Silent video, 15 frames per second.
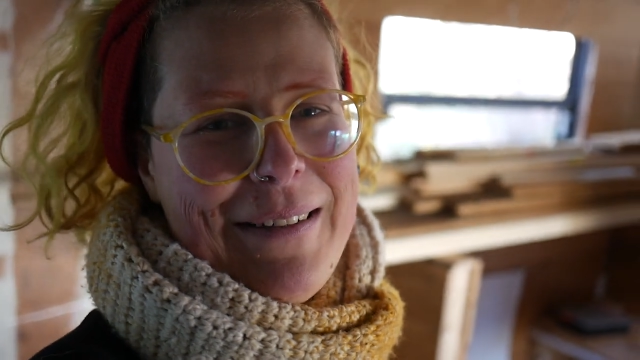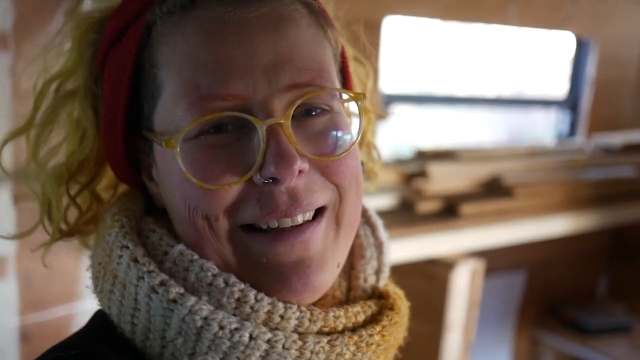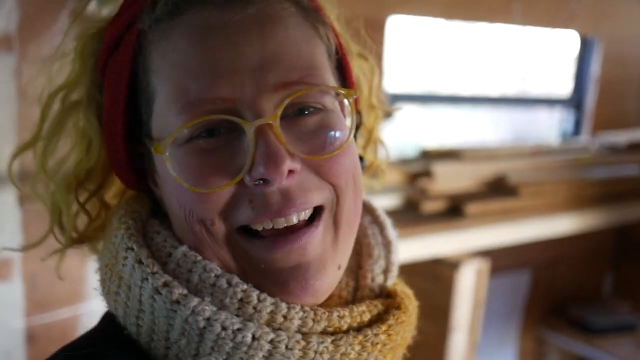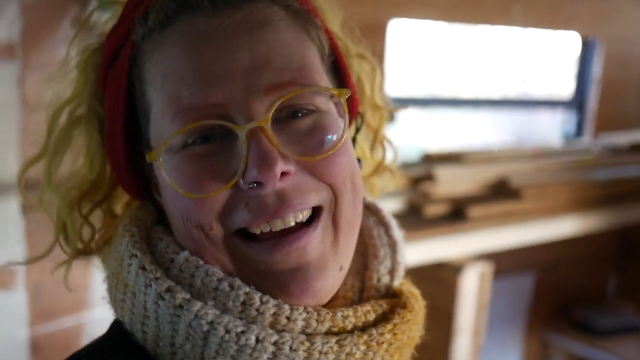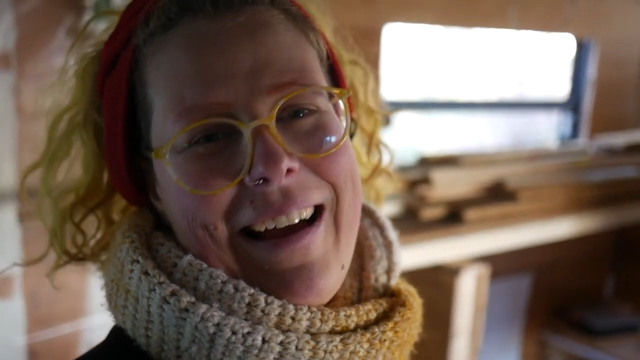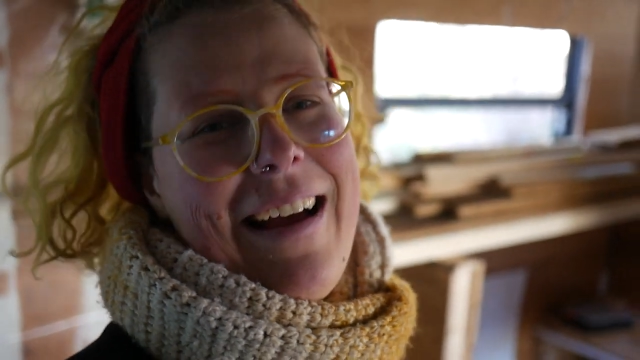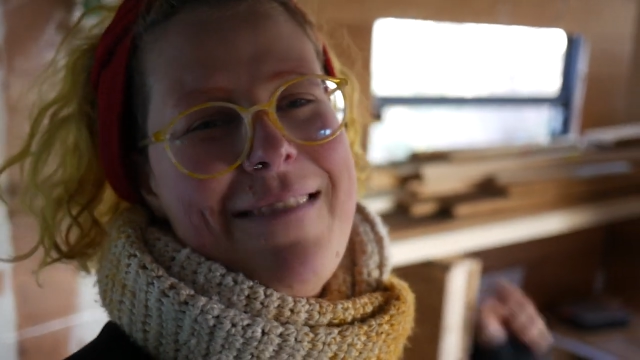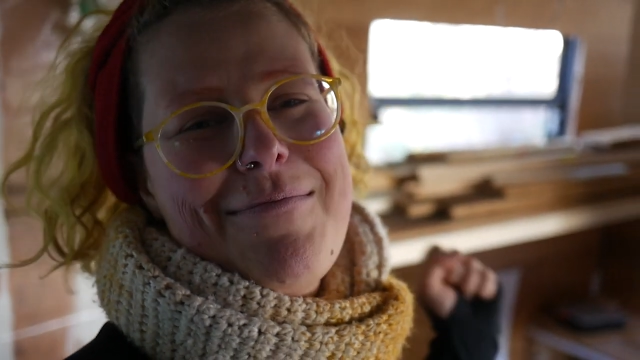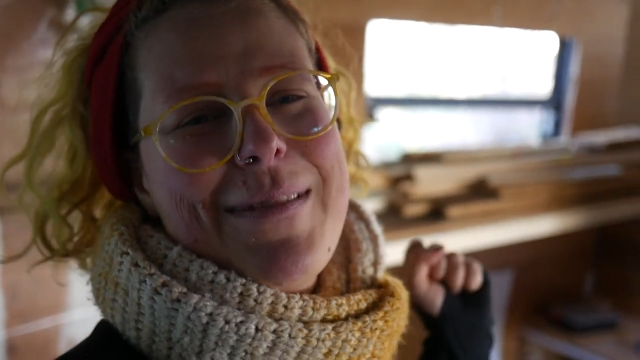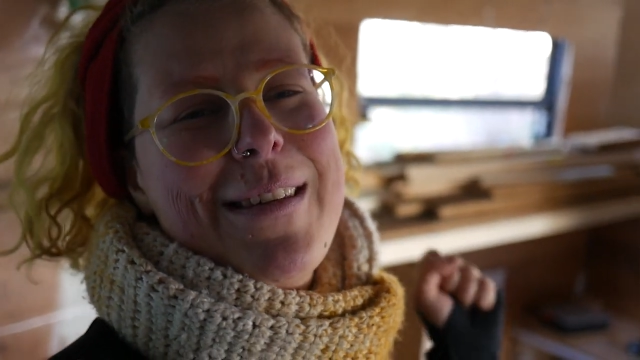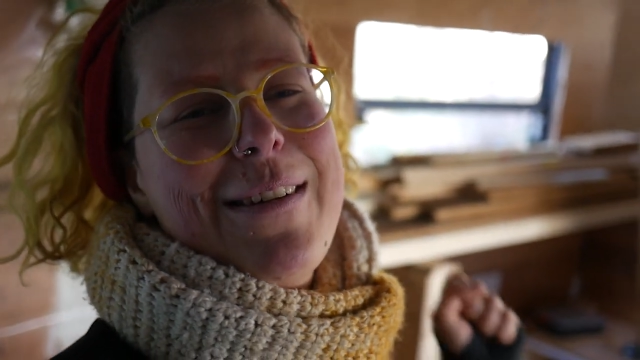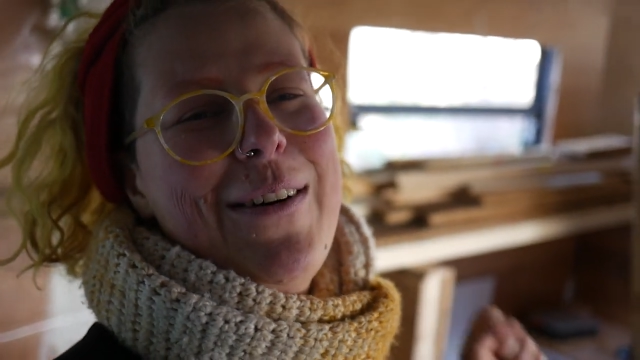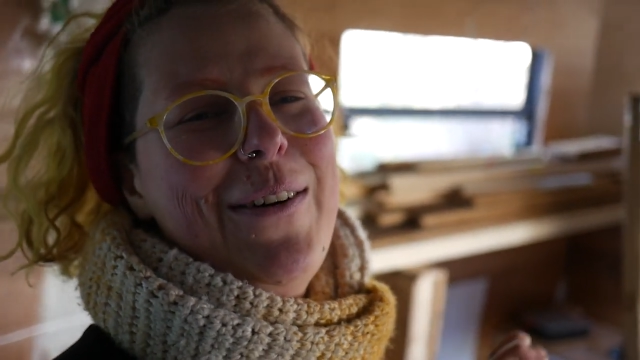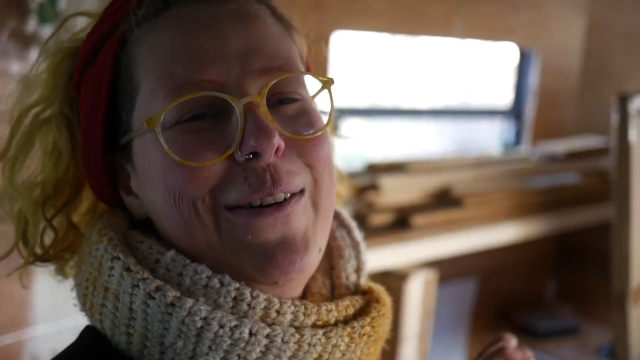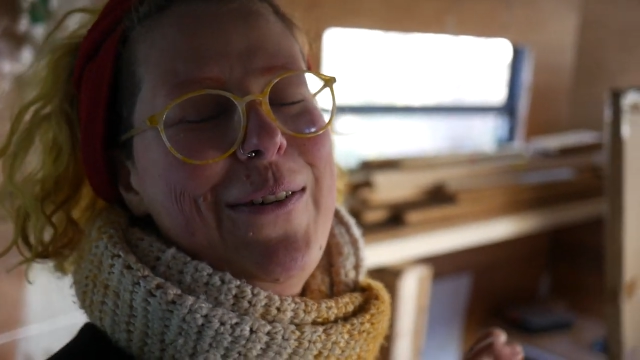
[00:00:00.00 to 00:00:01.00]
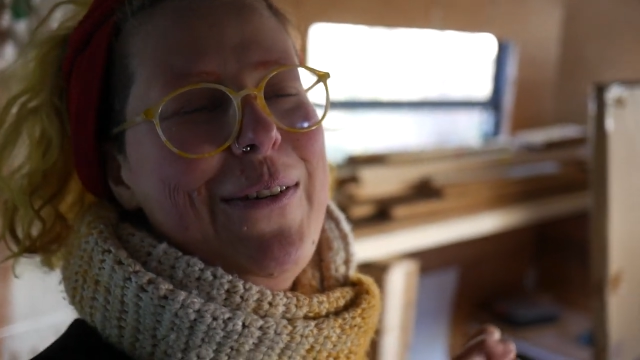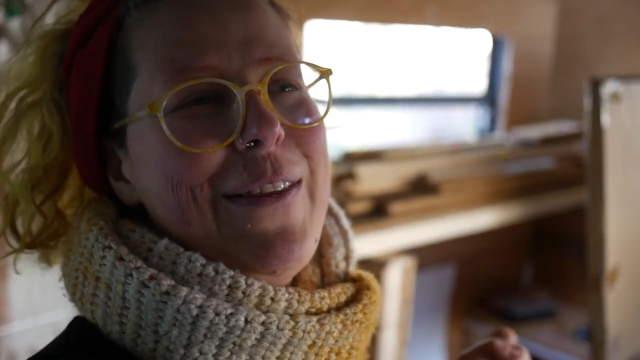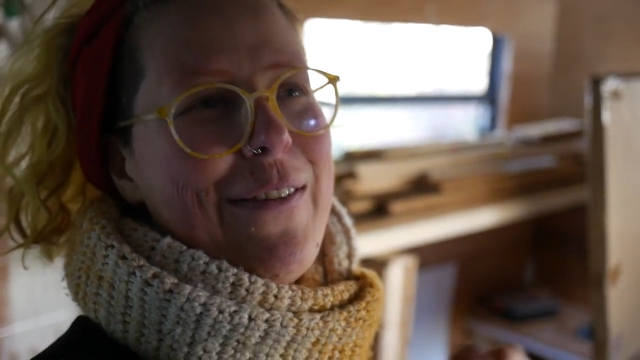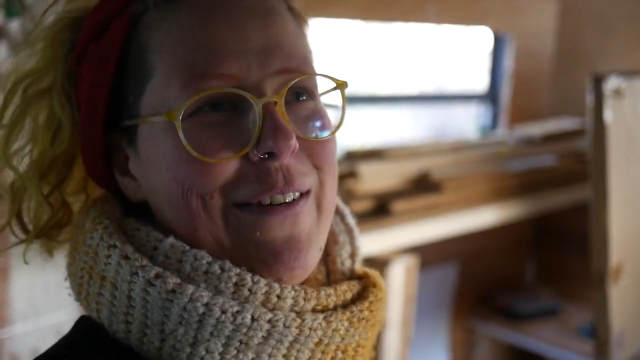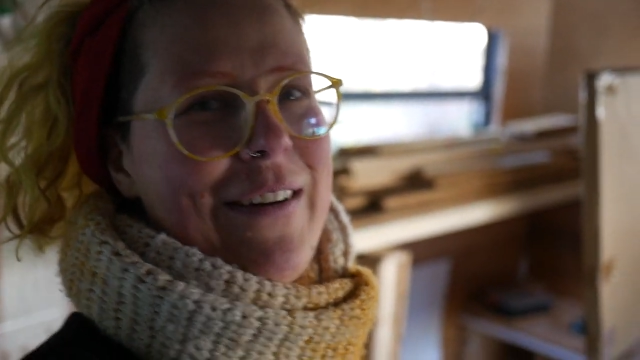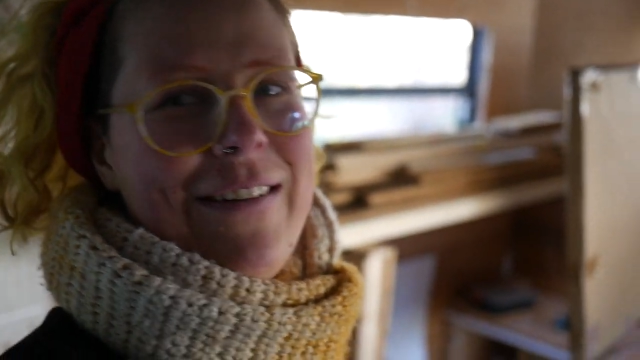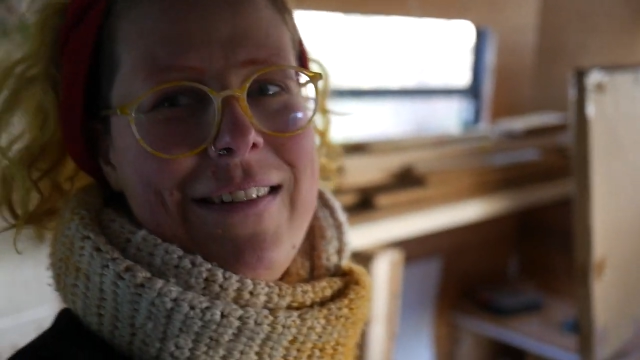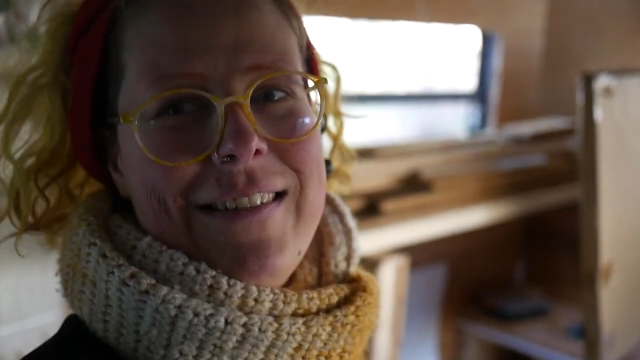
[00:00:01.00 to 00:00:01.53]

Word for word: Like, I'm so thrilled.